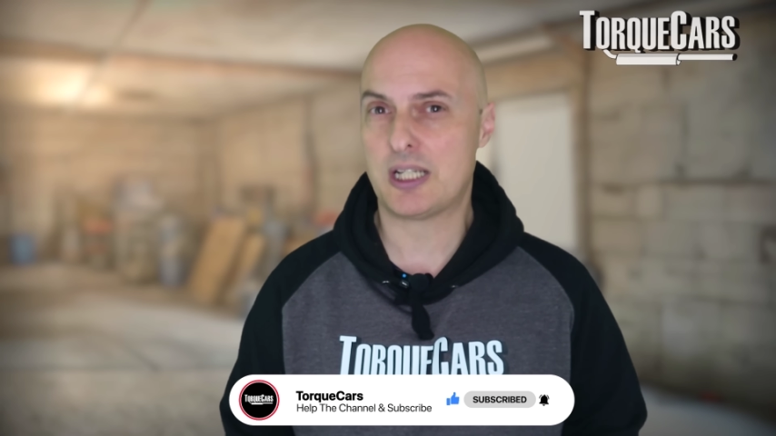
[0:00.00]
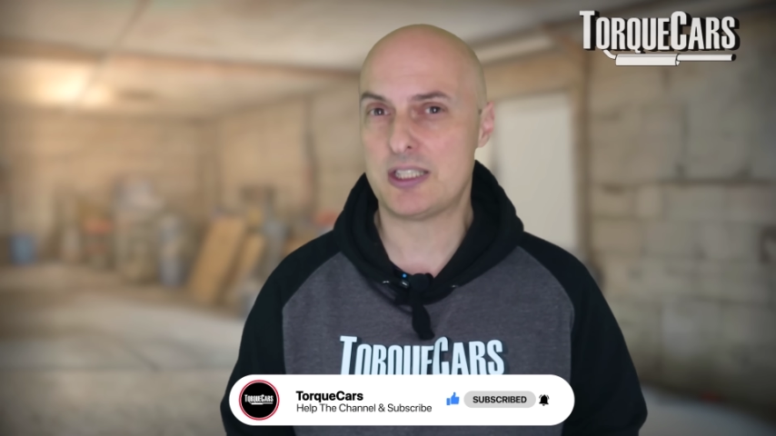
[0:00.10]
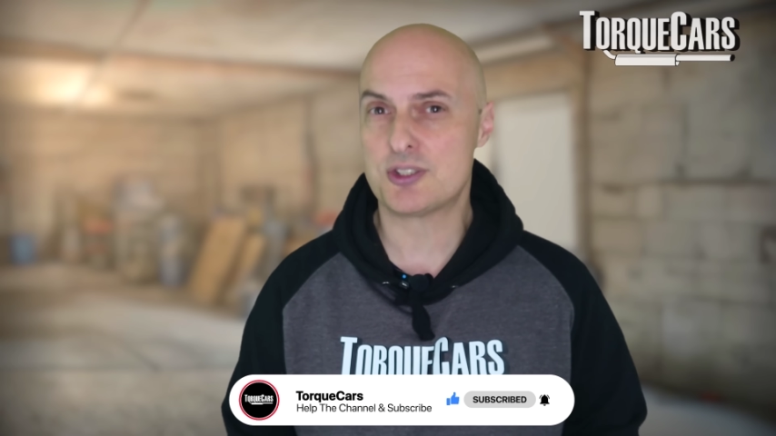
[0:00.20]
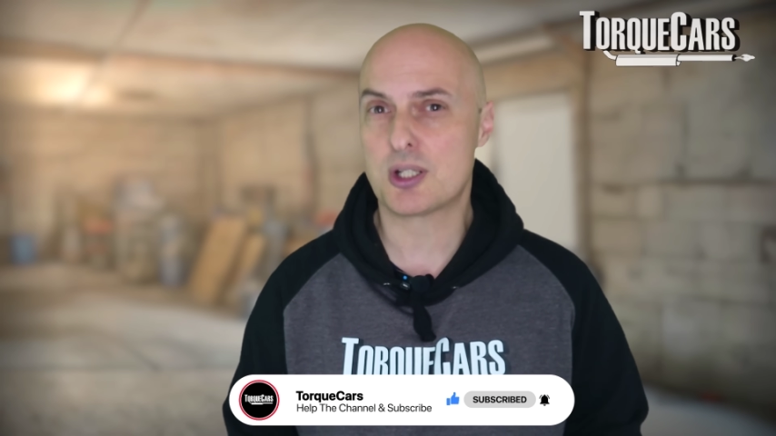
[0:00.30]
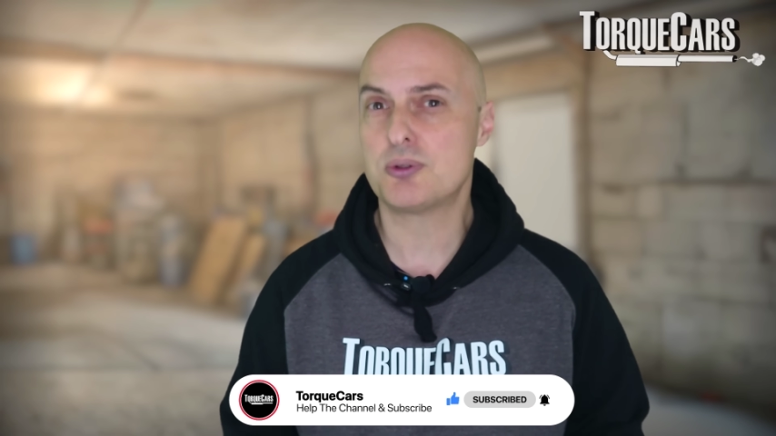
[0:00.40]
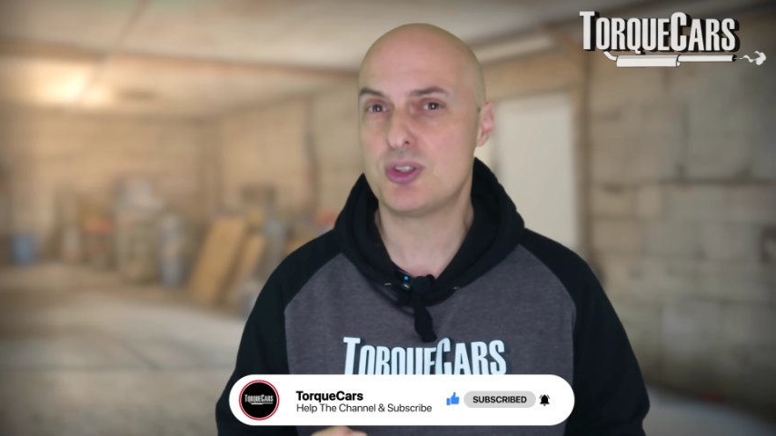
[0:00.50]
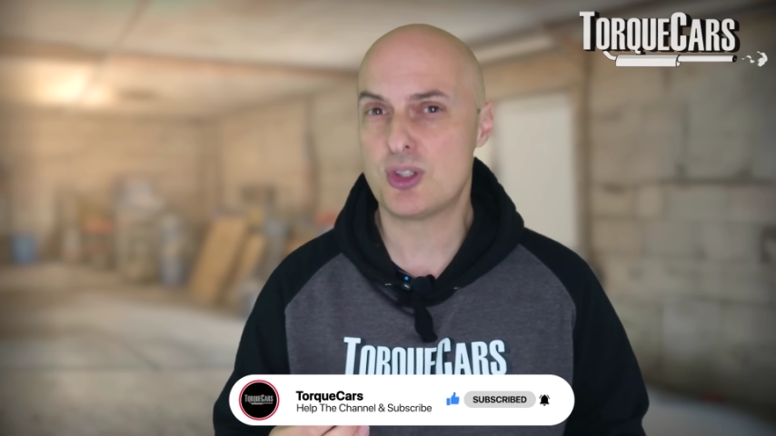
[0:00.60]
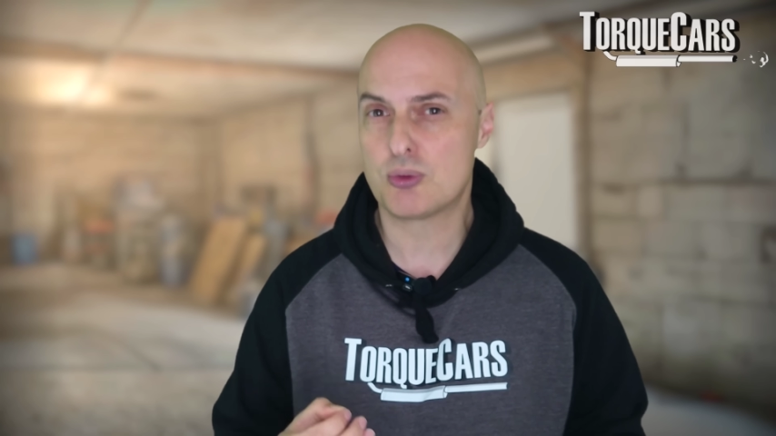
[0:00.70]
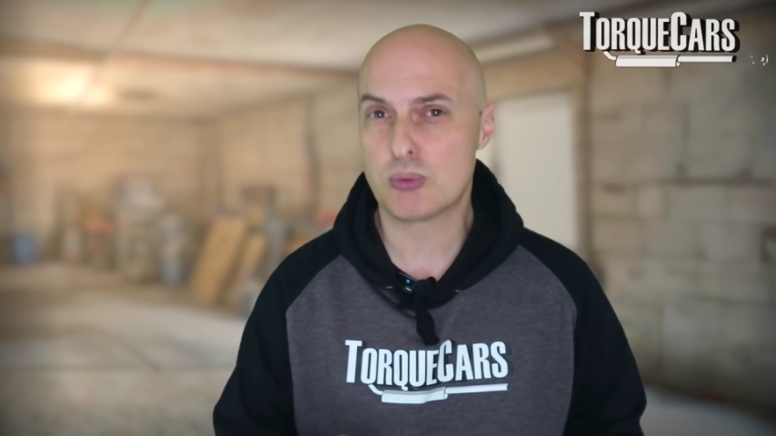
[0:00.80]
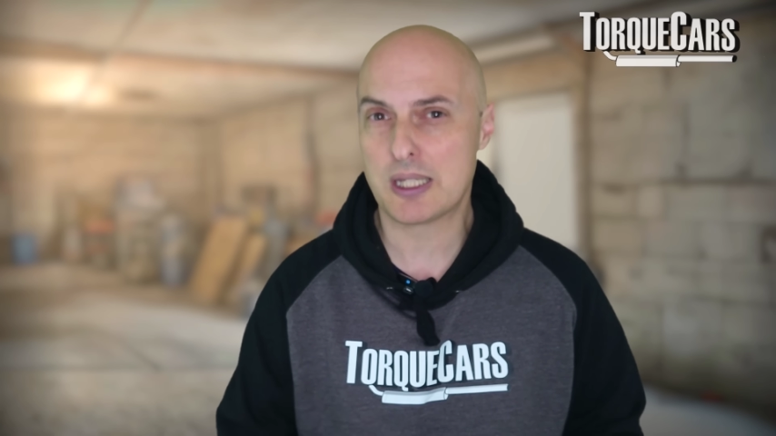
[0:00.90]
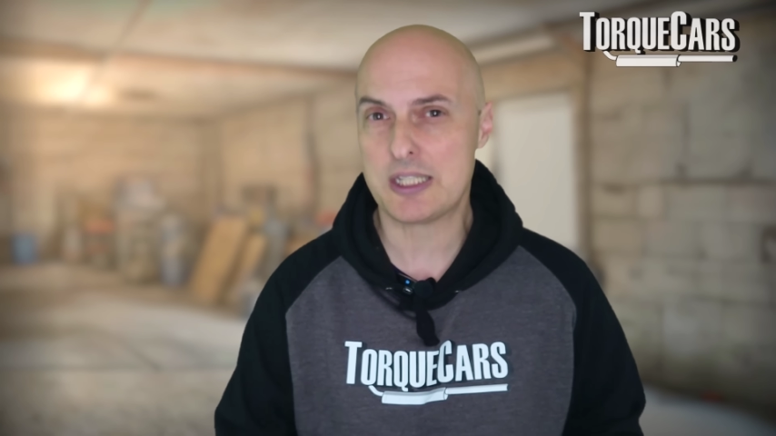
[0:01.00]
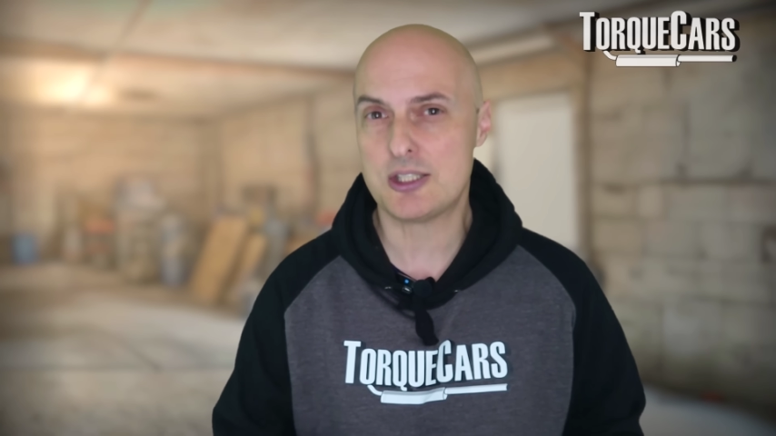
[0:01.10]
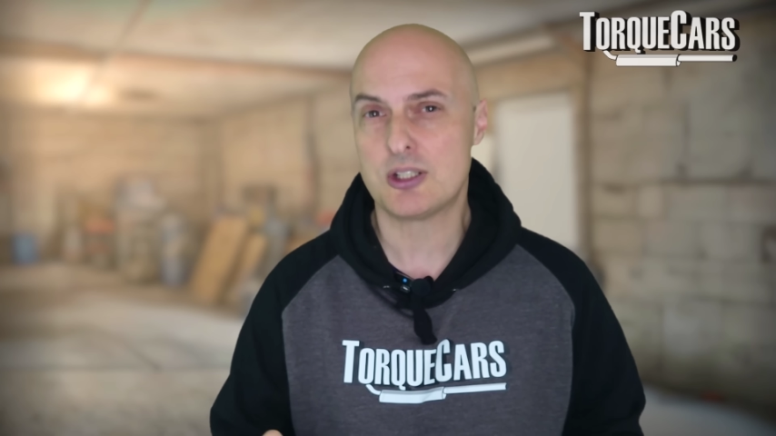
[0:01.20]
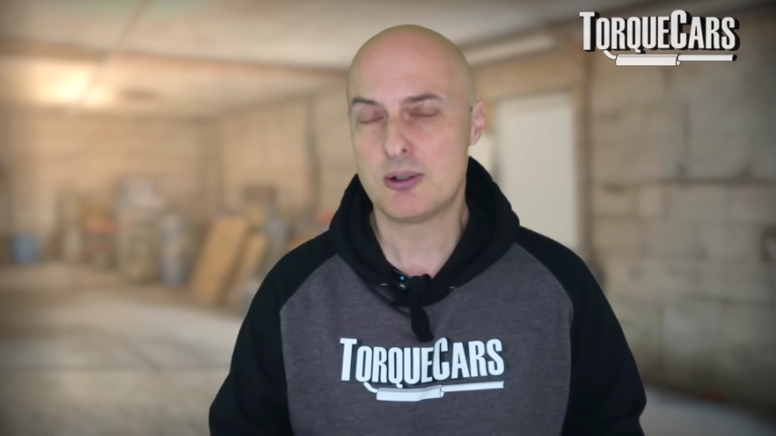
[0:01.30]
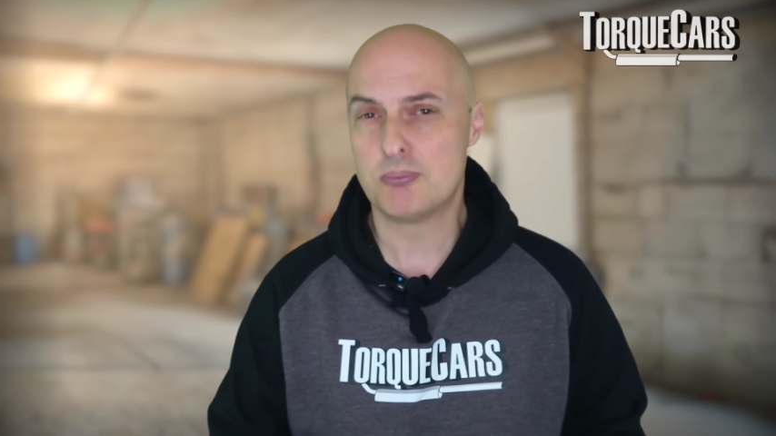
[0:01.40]
and it's going to degrade
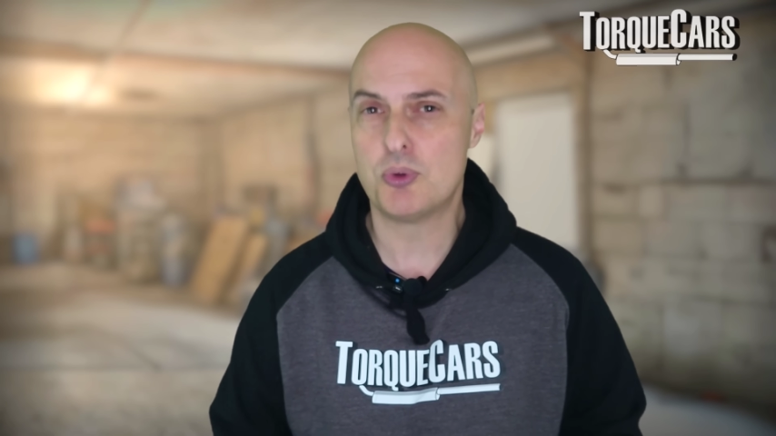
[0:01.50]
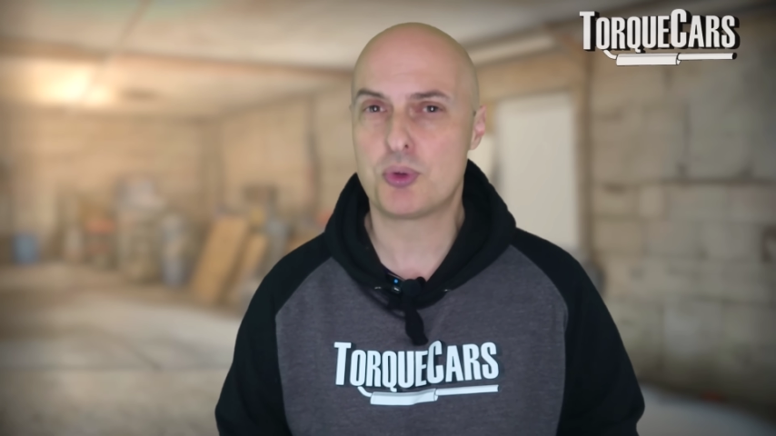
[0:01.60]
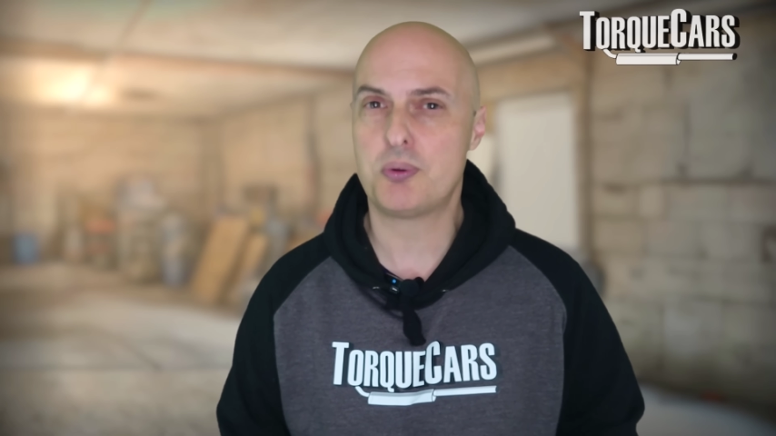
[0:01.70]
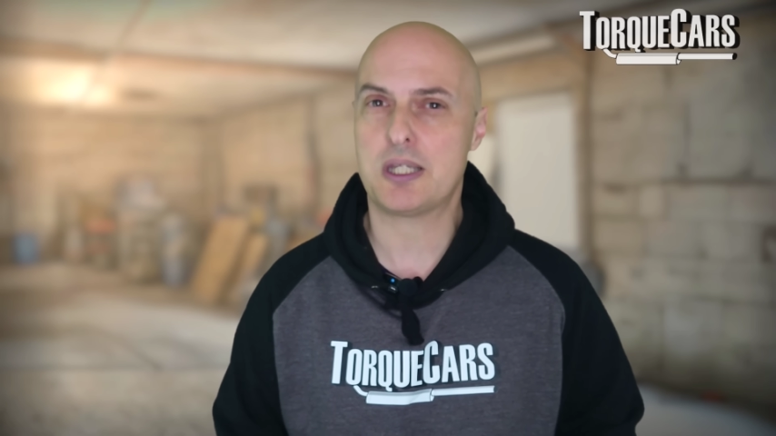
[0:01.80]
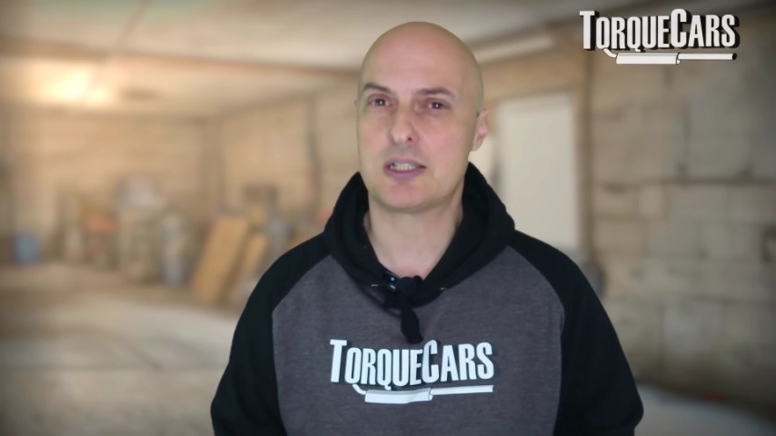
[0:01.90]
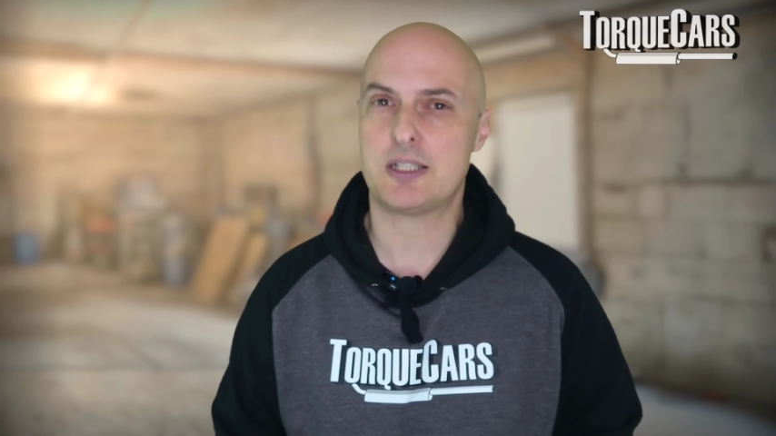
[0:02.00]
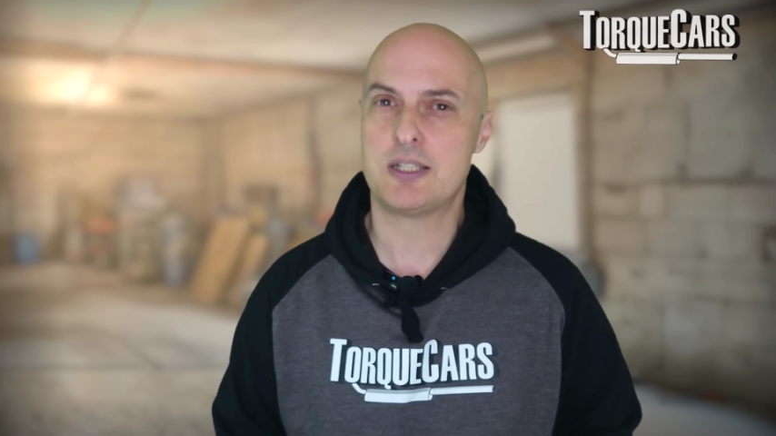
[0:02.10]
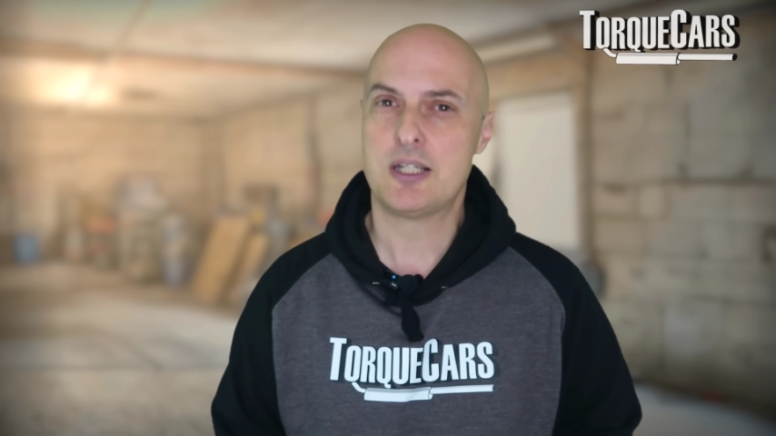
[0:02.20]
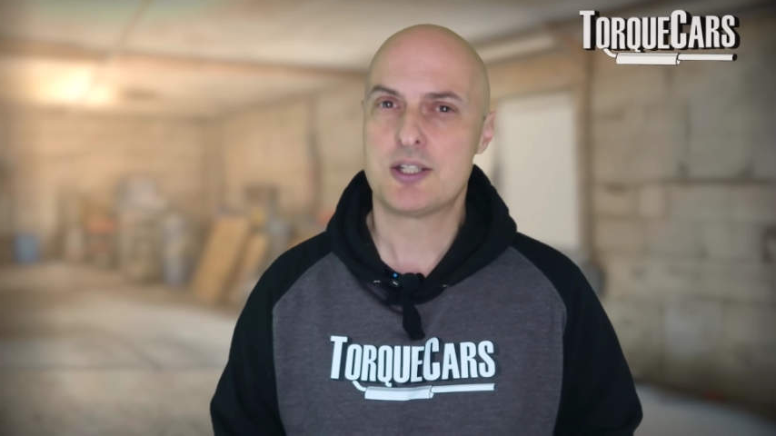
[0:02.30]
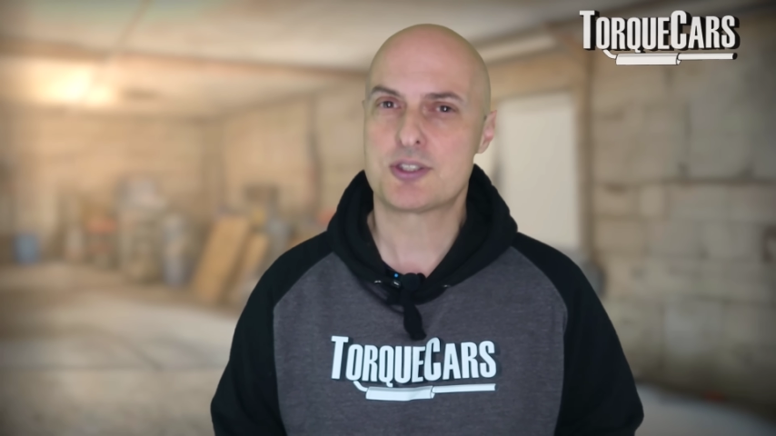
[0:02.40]
degrade more quickly.